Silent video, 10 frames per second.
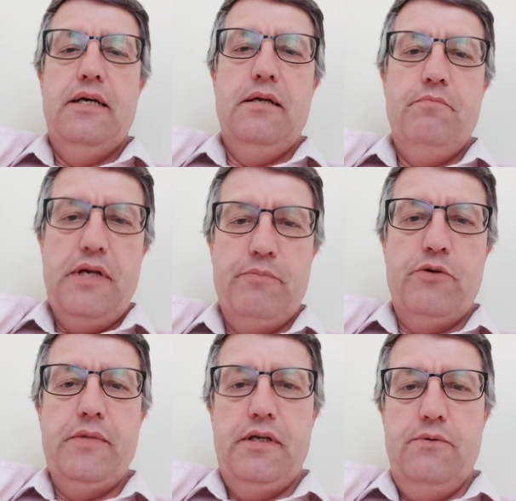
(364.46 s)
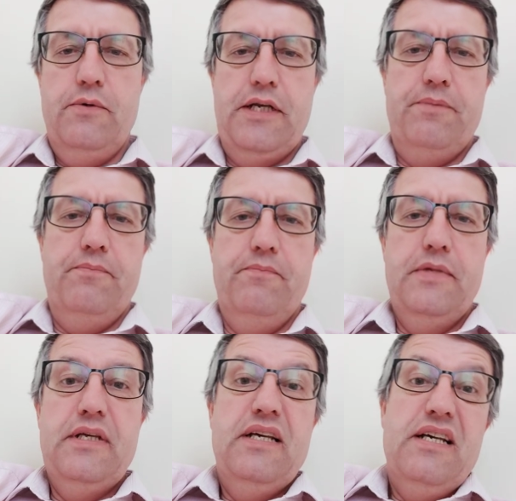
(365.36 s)
and Pebble Mill at 1.
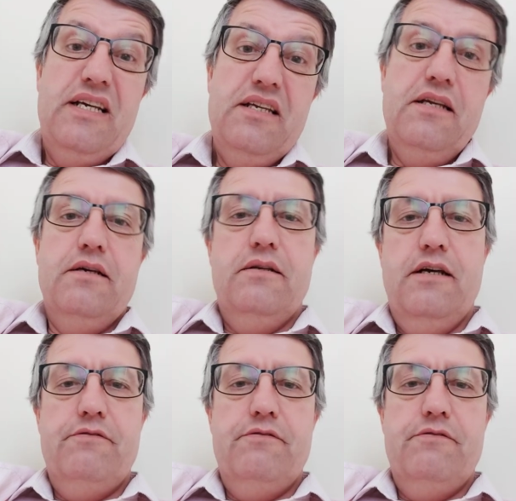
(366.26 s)
And